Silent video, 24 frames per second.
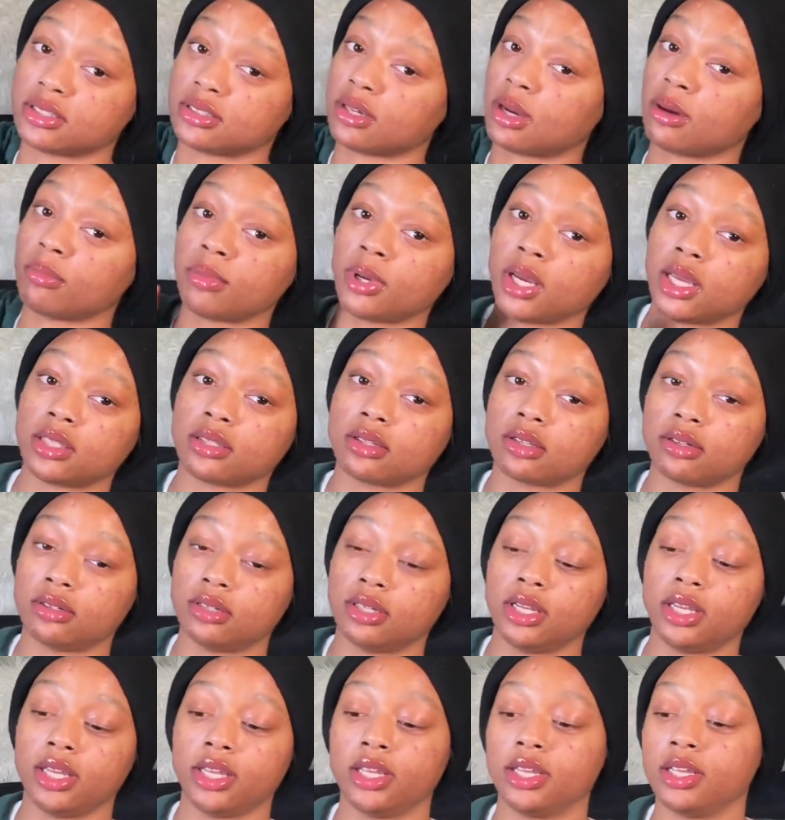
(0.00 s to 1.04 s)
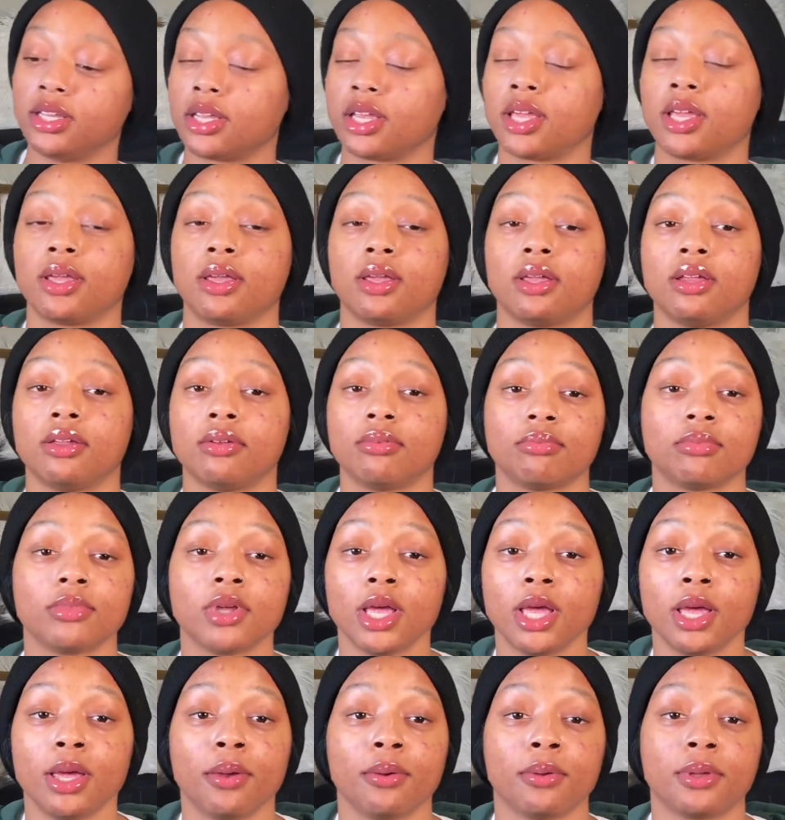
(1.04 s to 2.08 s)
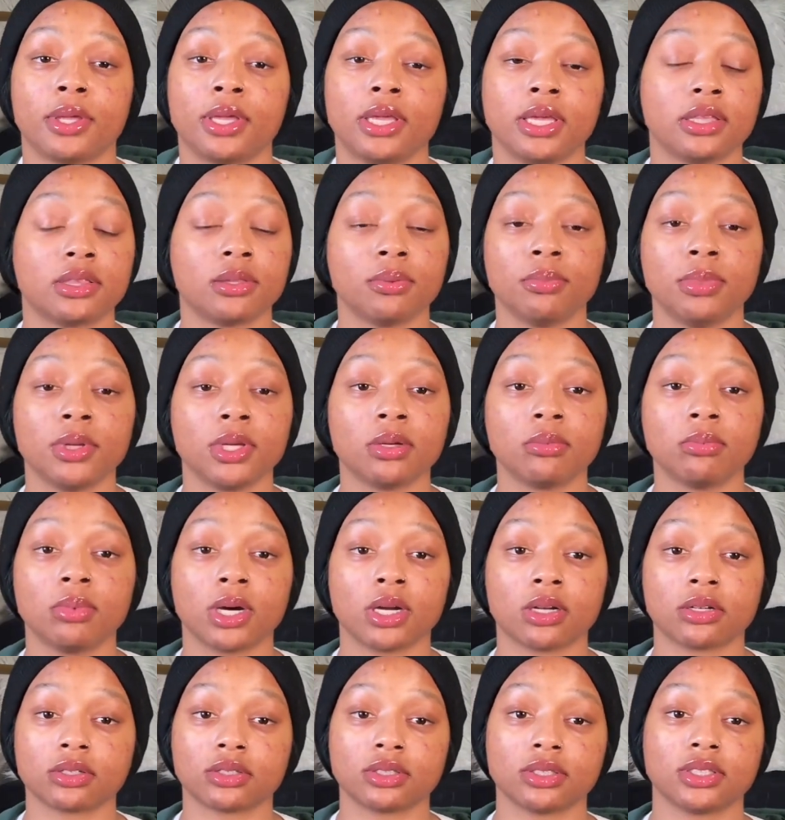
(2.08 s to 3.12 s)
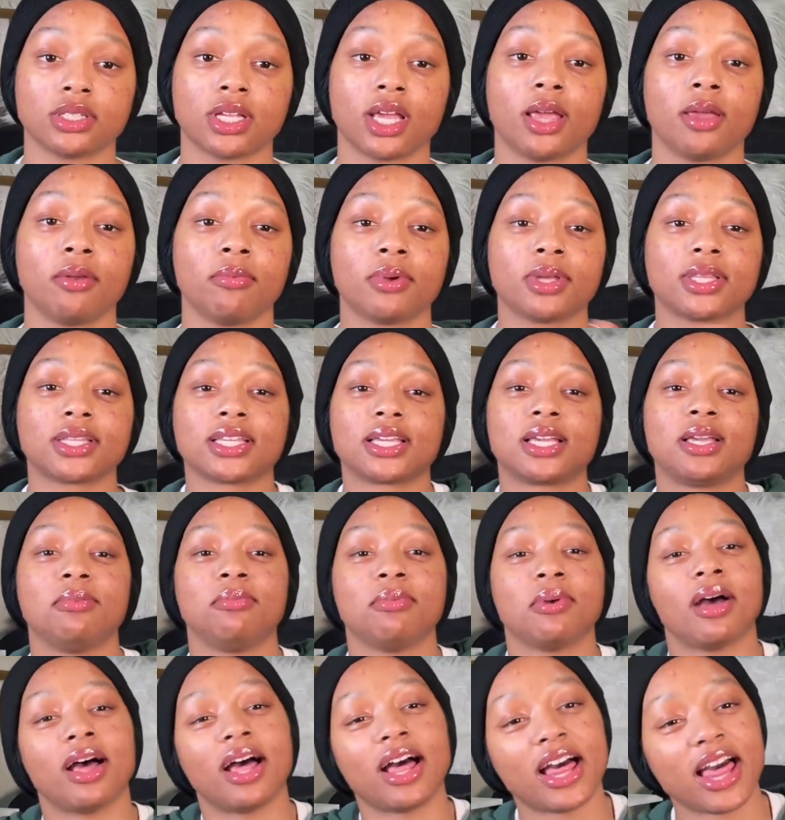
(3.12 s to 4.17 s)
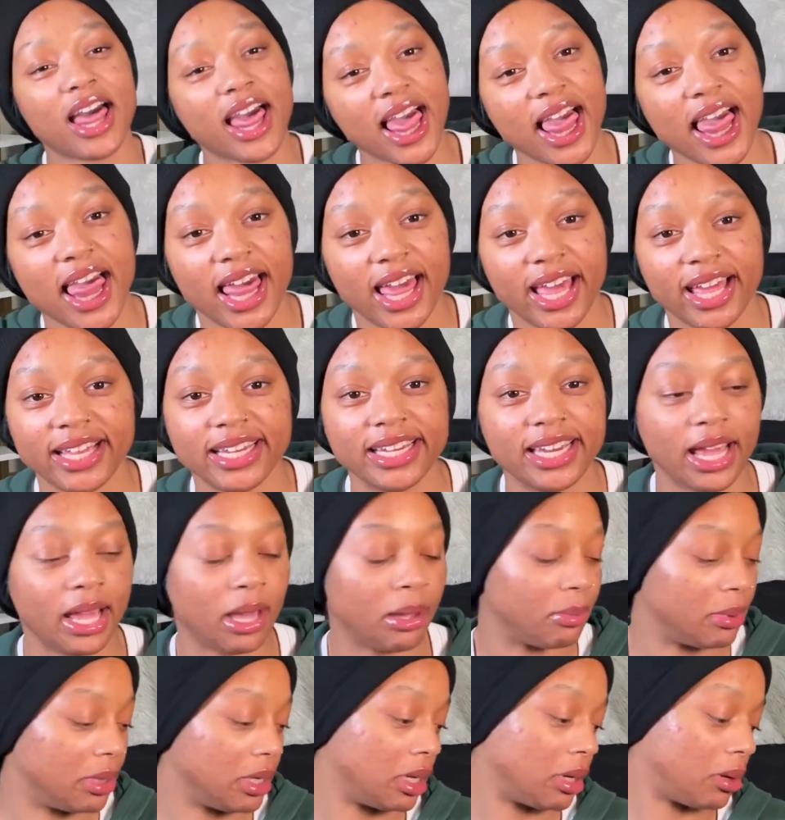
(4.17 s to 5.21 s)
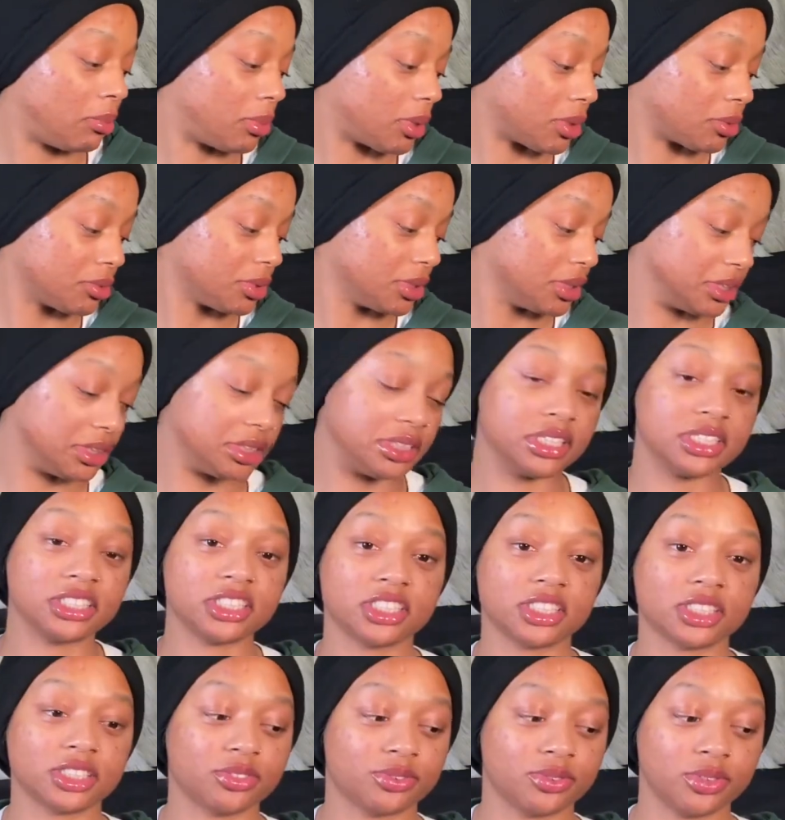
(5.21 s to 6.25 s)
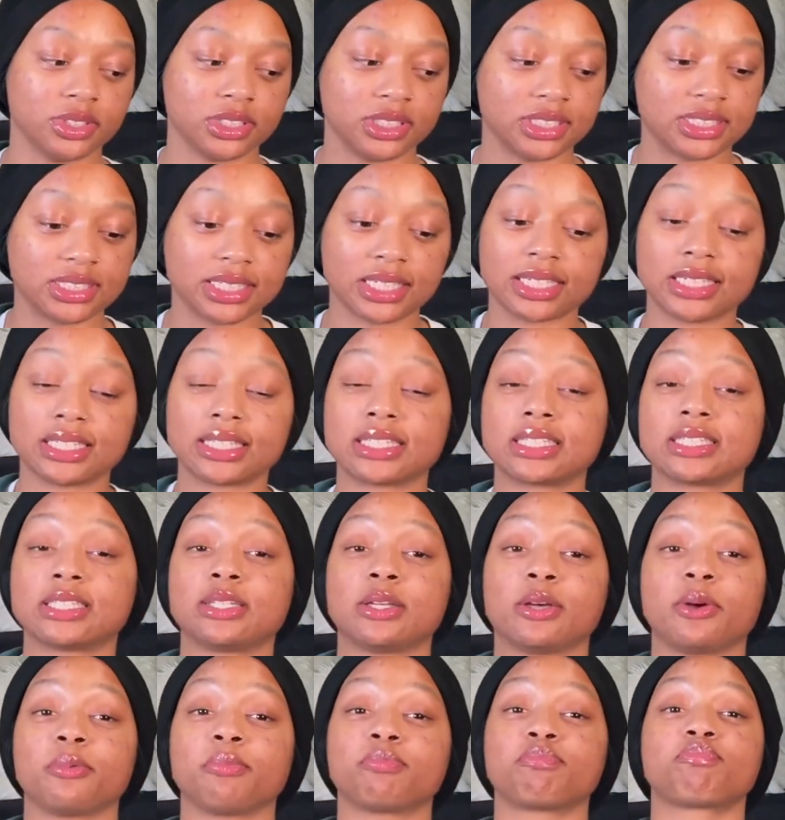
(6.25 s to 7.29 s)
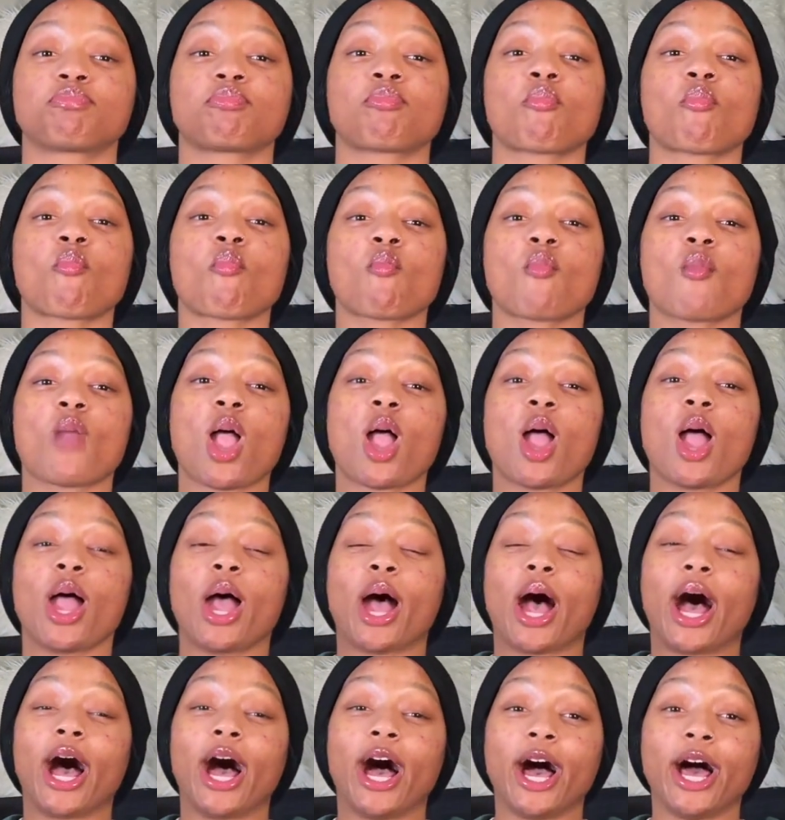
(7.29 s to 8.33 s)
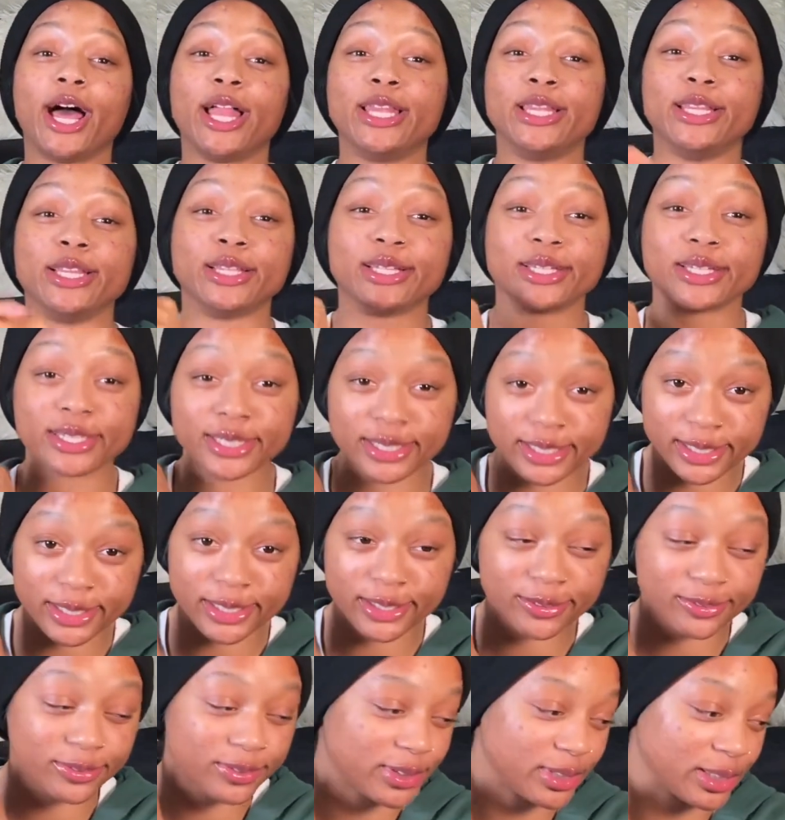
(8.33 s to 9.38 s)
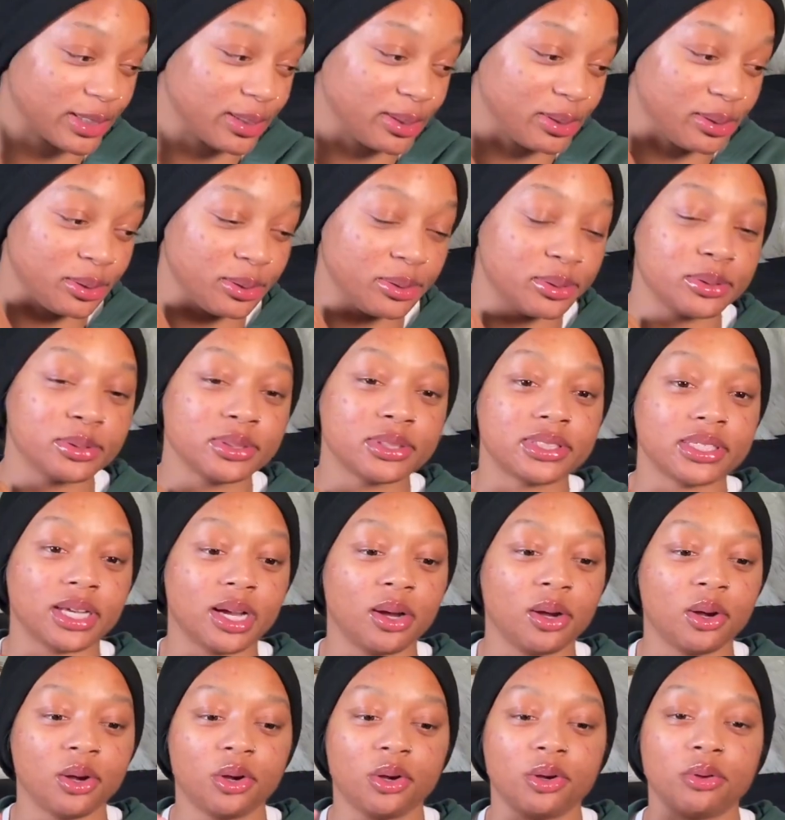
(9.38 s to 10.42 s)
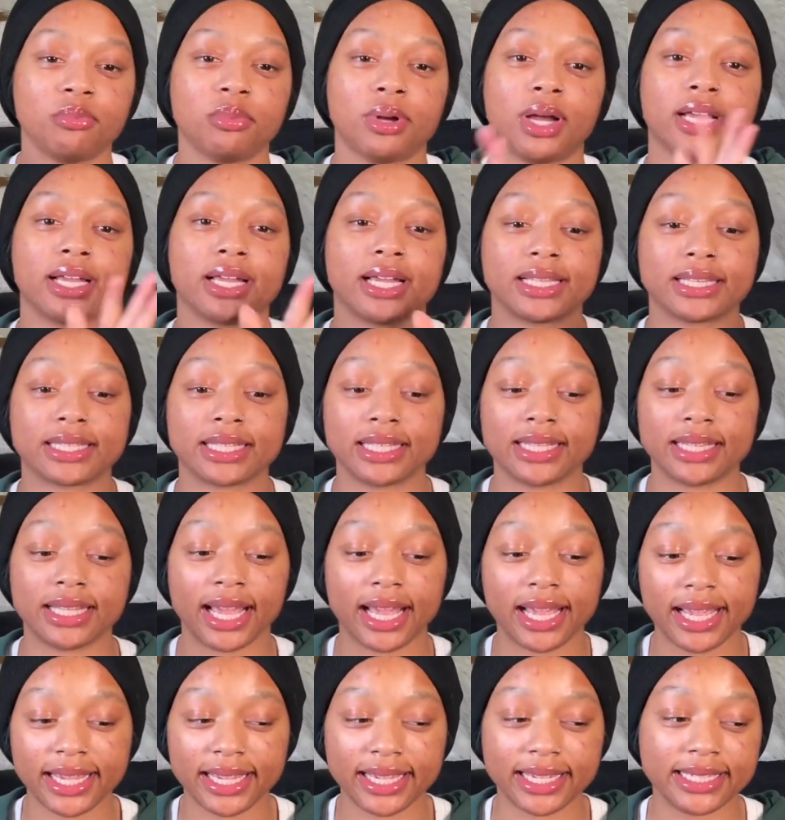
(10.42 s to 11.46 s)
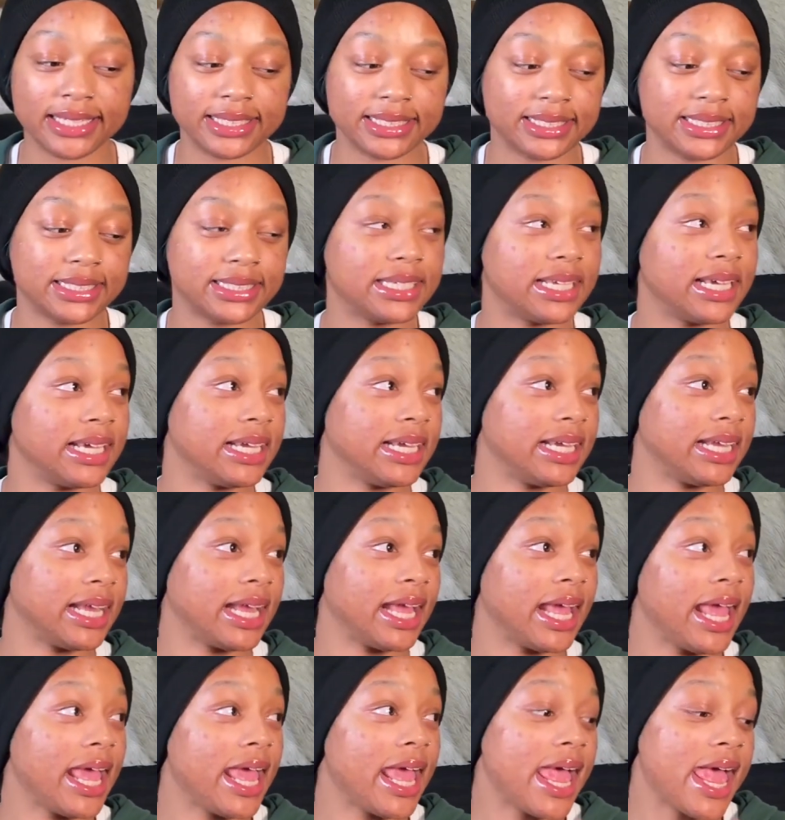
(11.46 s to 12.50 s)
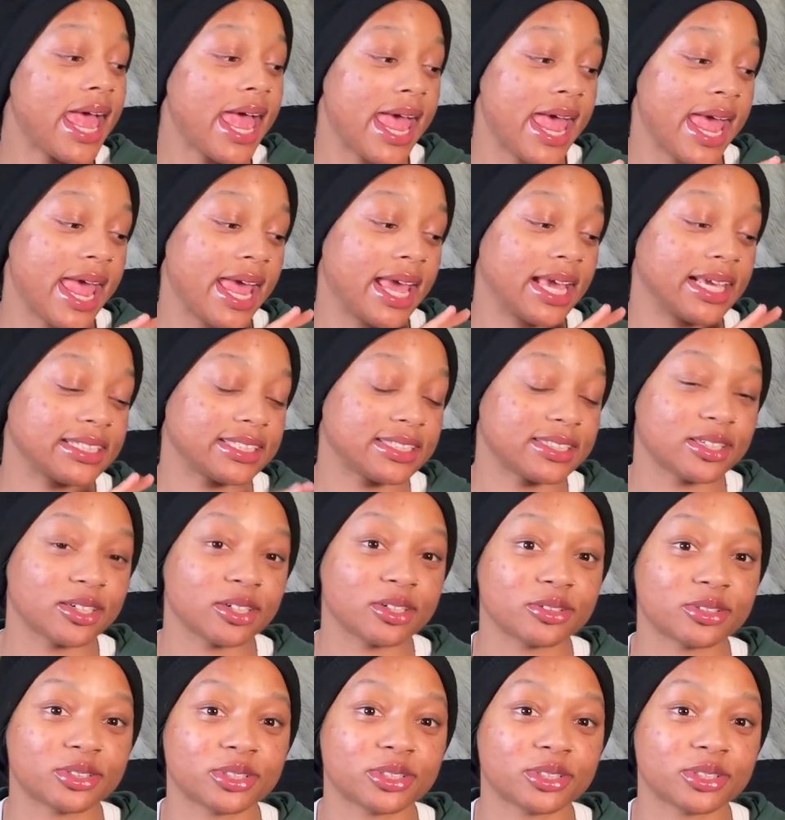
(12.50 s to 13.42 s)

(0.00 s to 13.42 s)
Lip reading: So I'm gonna have to go ahead and get the big bottle, because I ain't about to keep on dabbing on my wrist. That's just for aesthetics. So I love those. I got the lights and stuff.